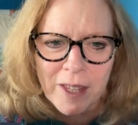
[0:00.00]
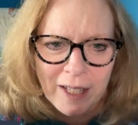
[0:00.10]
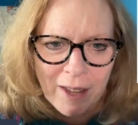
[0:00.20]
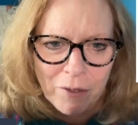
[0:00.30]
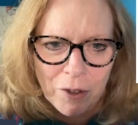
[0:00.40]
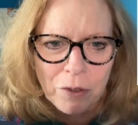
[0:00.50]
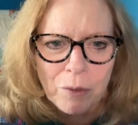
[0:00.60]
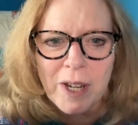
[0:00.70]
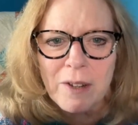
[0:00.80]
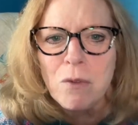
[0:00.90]
that level
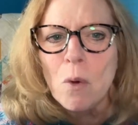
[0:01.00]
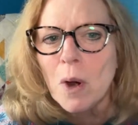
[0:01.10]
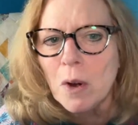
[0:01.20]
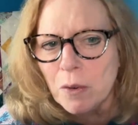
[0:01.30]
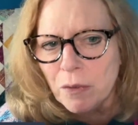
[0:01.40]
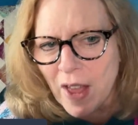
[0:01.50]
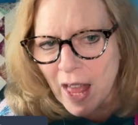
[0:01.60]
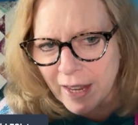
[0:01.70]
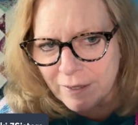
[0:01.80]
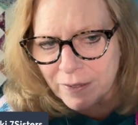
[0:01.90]
3, 4, or
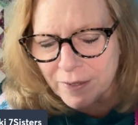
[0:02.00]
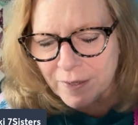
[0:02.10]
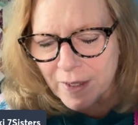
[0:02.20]
5.